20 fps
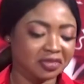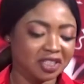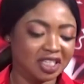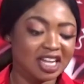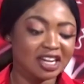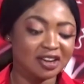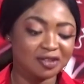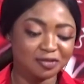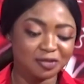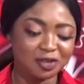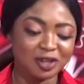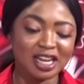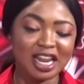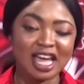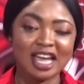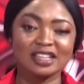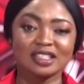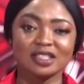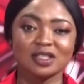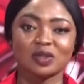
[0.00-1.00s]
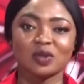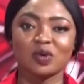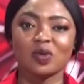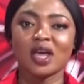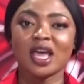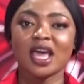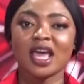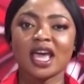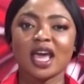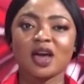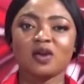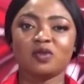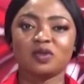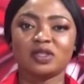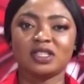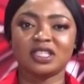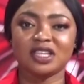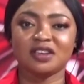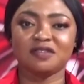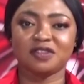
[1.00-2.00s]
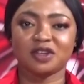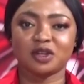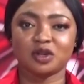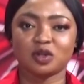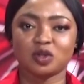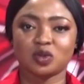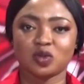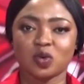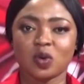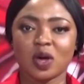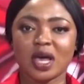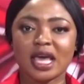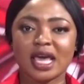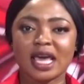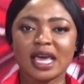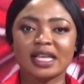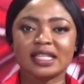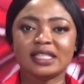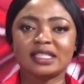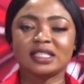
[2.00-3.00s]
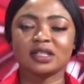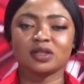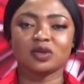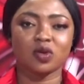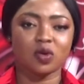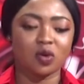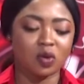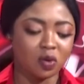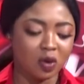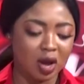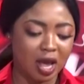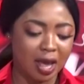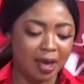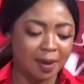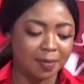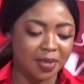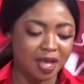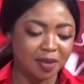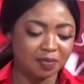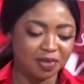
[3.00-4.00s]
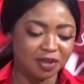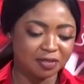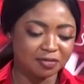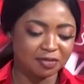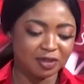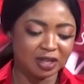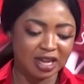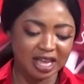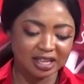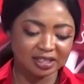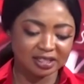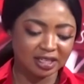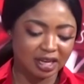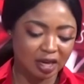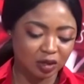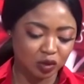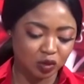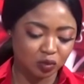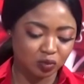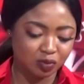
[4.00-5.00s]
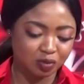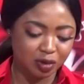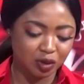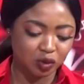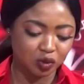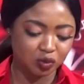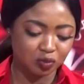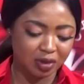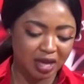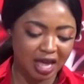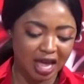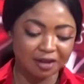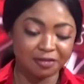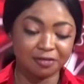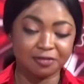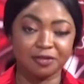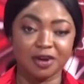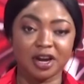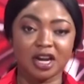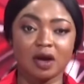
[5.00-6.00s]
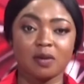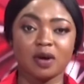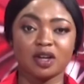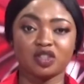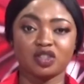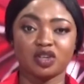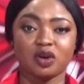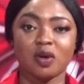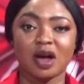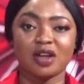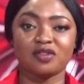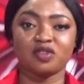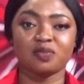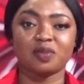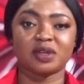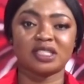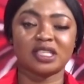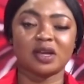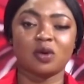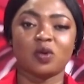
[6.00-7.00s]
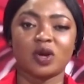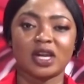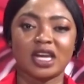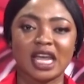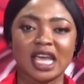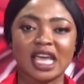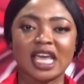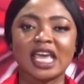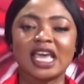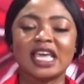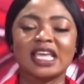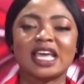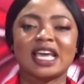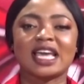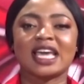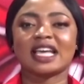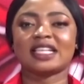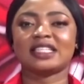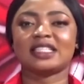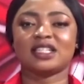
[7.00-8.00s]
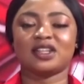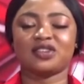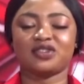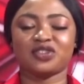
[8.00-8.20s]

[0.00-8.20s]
Yeah, the phone lines, you know, Ebu TV, you know, so. Ain't you know, yeah, be a phone lines, you know, to move it to me, a friend. Now, watch out, I drop a cell one day, your guest, the